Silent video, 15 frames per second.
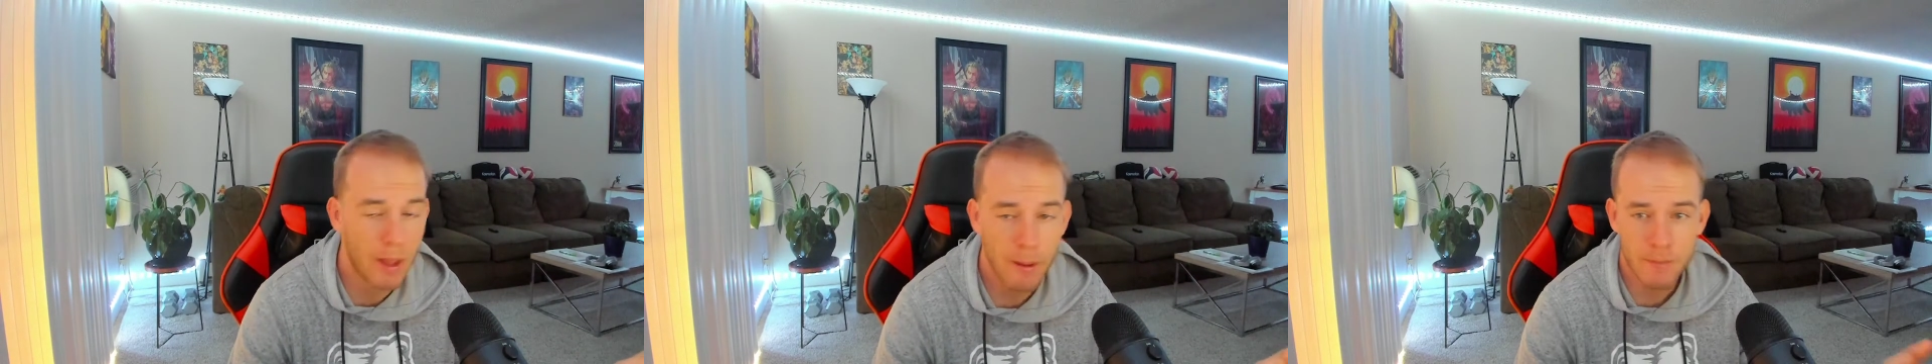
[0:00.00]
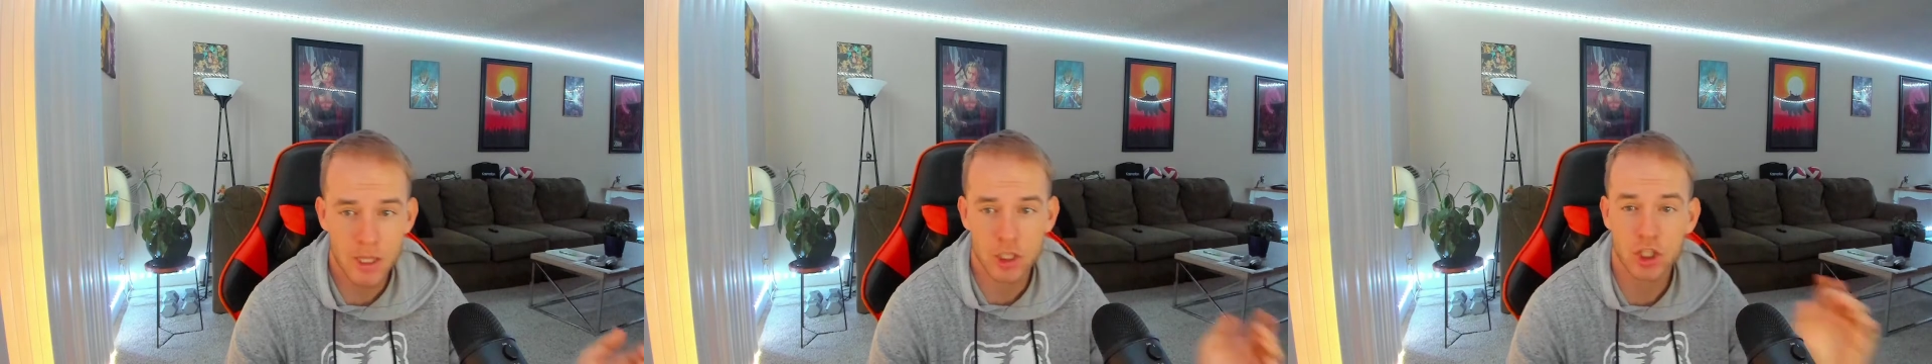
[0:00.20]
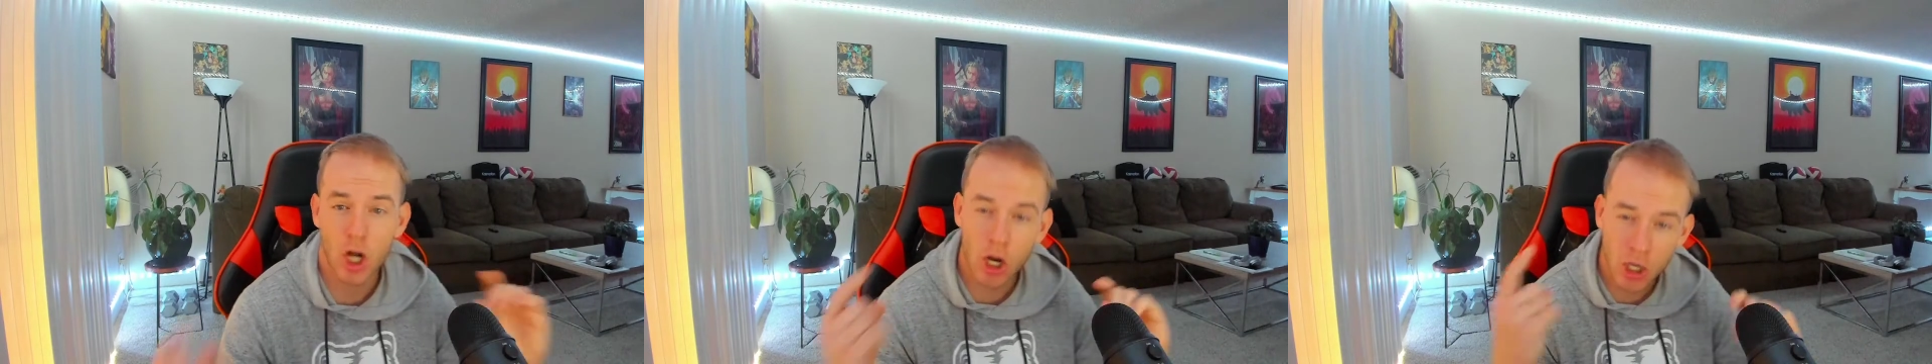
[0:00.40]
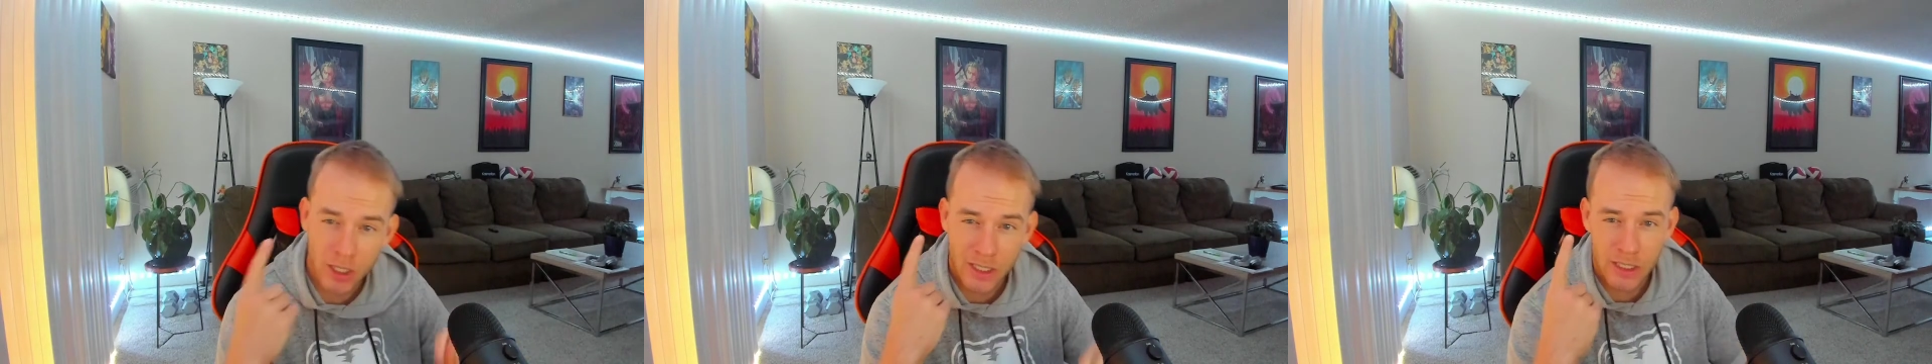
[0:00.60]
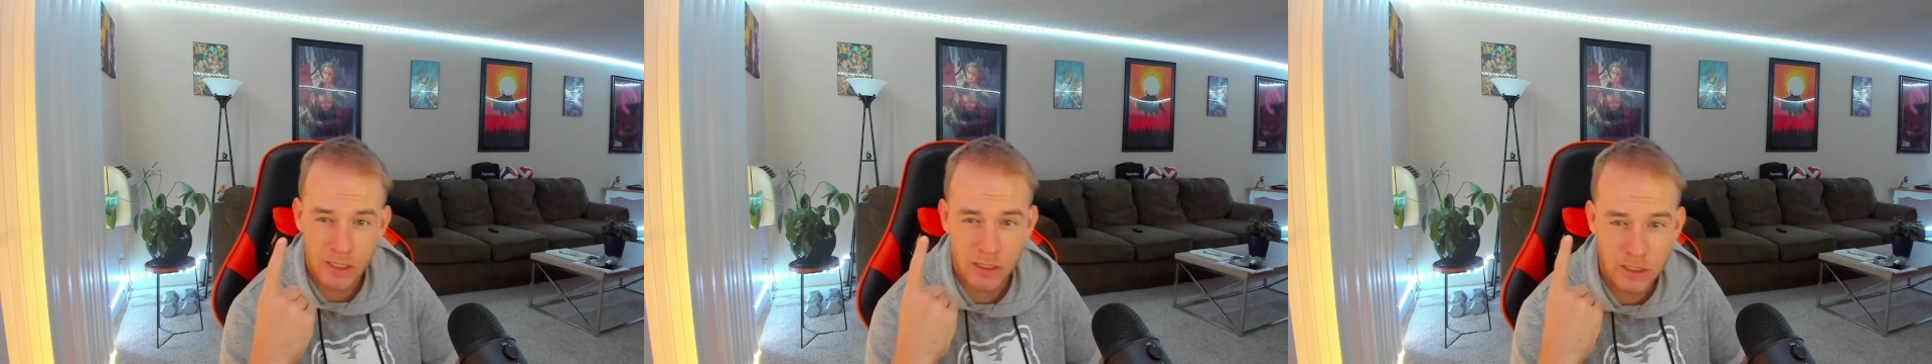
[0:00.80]
Shaka
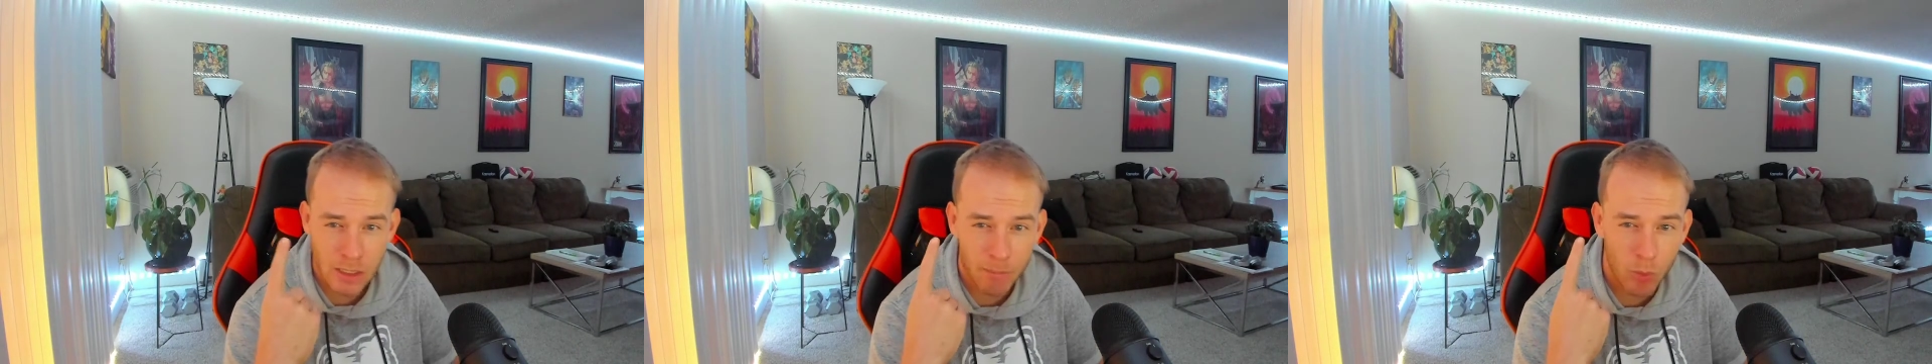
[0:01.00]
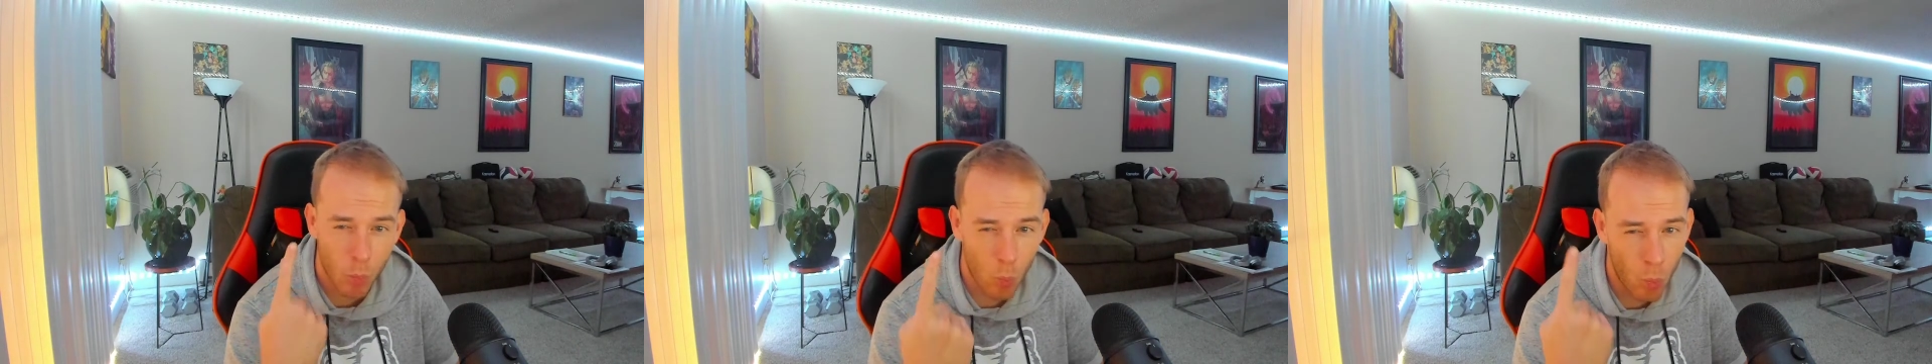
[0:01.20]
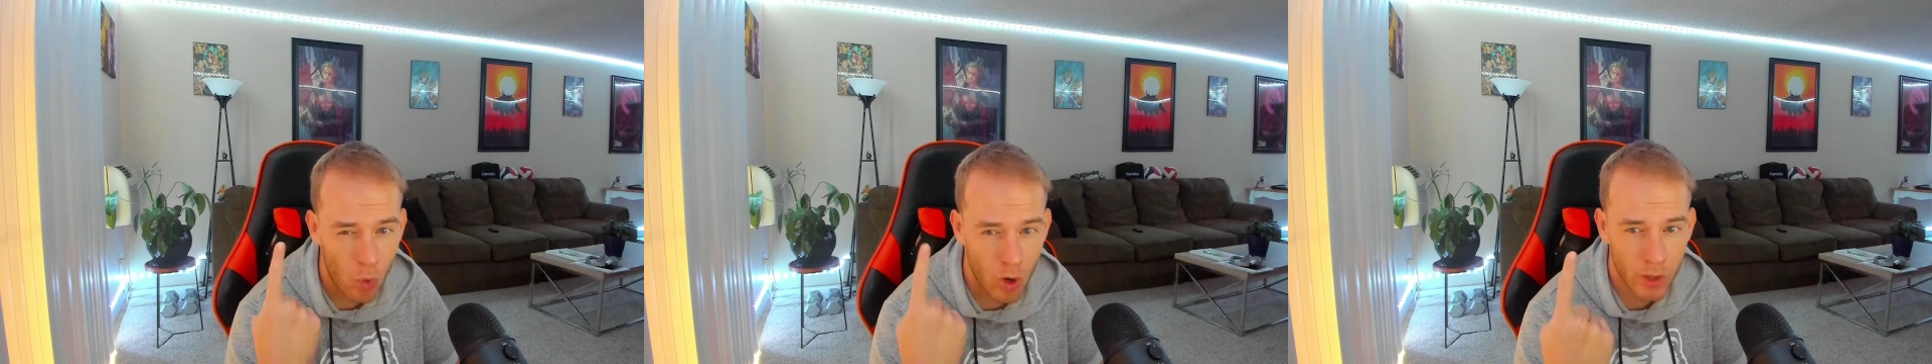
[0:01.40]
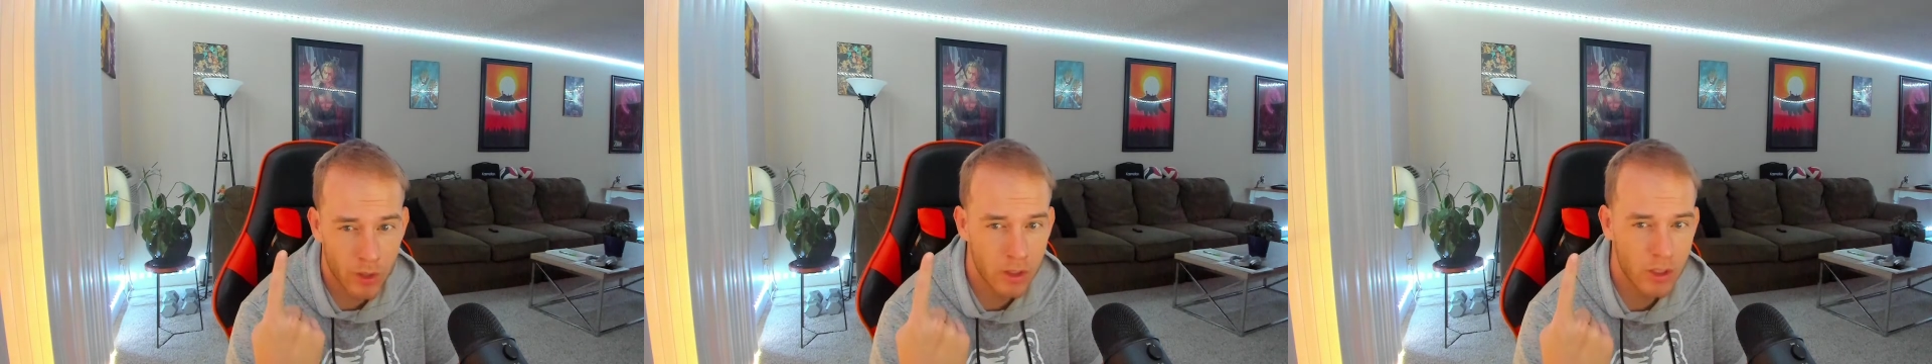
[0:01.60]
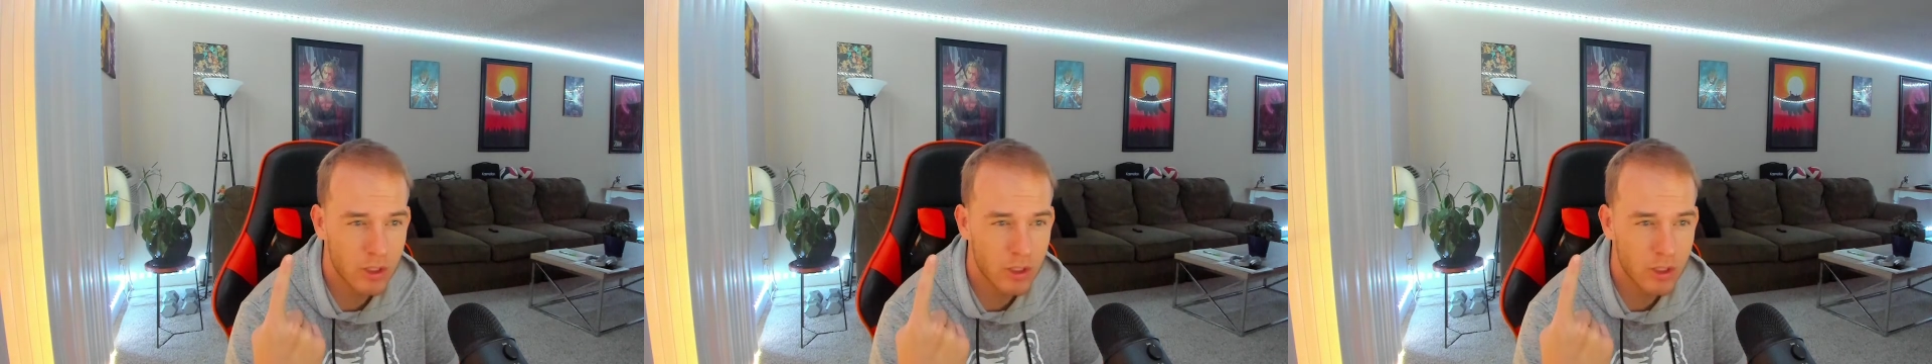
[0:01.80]
is number 1,